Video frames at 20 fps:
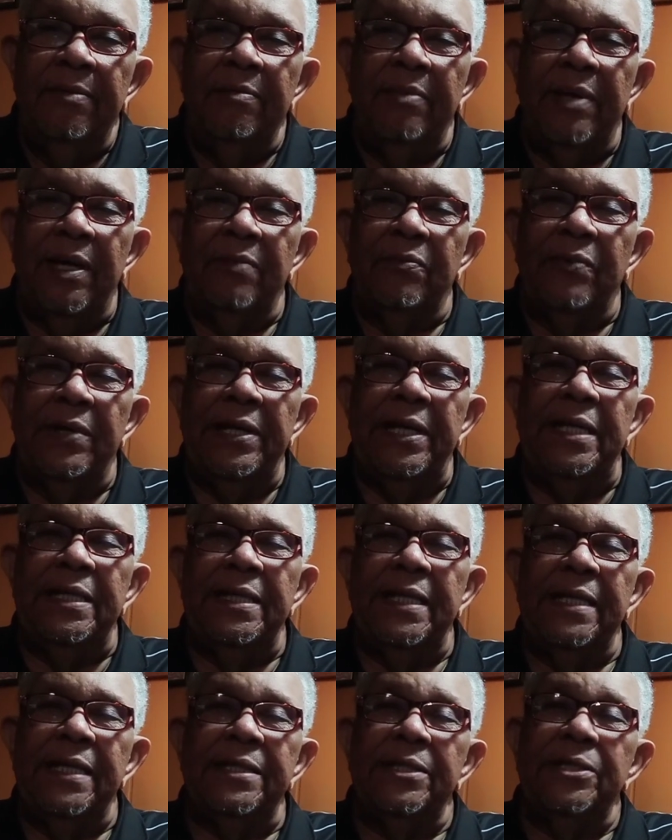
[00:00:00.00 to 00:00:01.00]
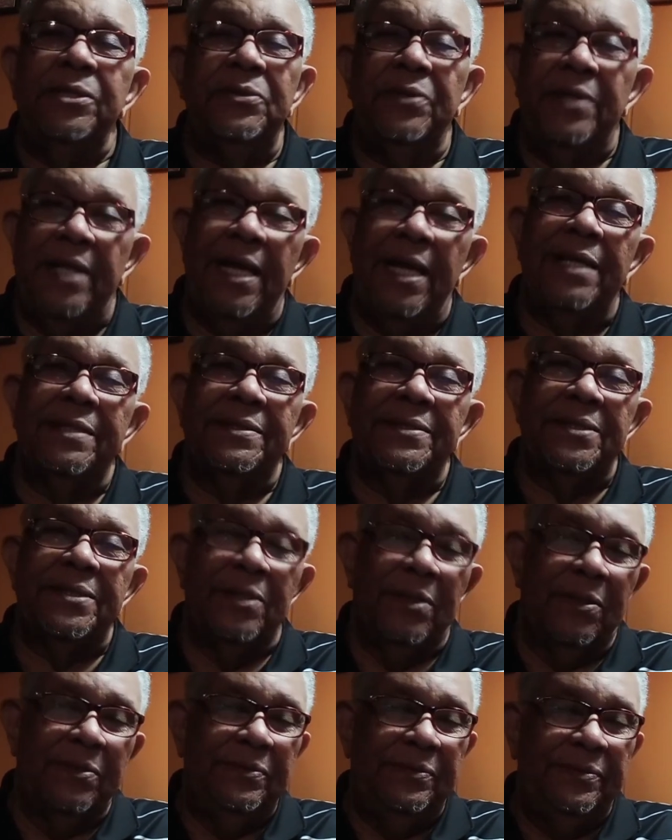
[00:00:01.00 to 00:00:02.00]
but we didn't get to do that.
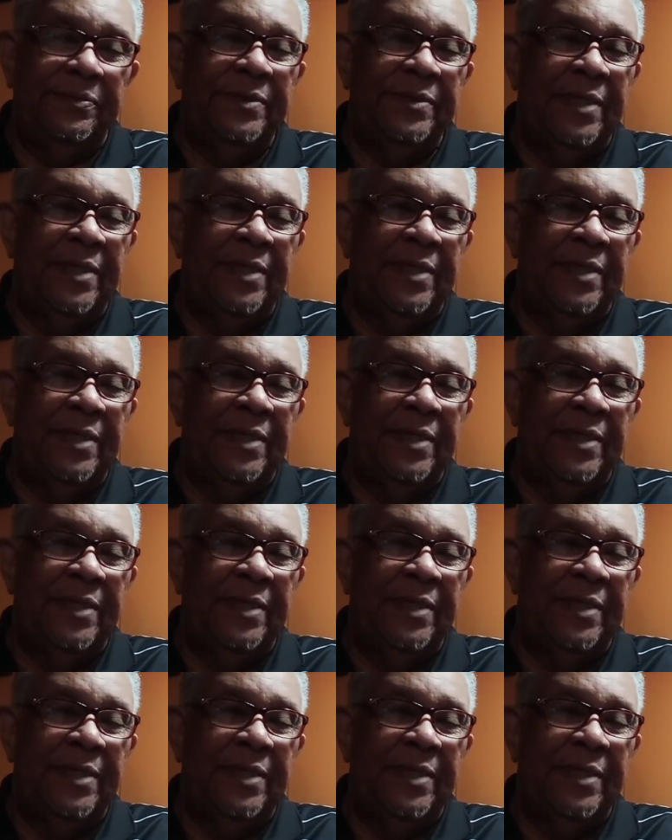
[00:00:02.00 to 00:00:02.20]
So,